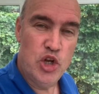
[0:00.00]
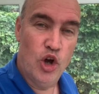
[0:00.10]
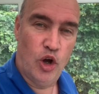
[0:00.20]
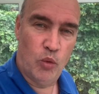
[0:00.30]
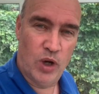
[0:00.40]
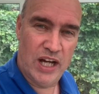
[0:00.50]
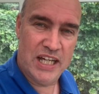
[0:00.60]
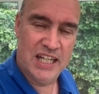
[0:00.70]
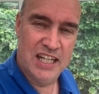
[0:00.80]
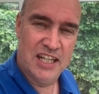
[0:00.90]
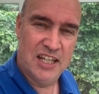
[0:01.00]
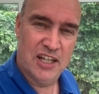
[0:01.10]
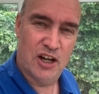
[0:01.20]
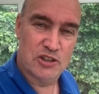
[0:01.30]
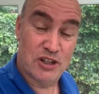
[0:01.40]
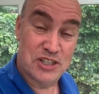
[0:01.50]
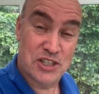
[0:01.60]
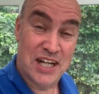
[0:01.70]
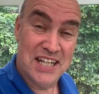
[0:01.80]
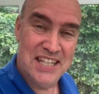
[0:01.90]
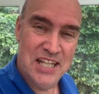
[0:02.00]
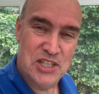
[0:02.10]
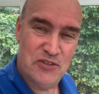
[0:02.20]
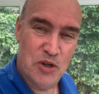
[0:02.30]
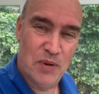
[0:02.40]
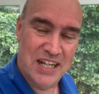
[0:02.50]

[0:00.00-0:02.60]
Norway. As I started the interview by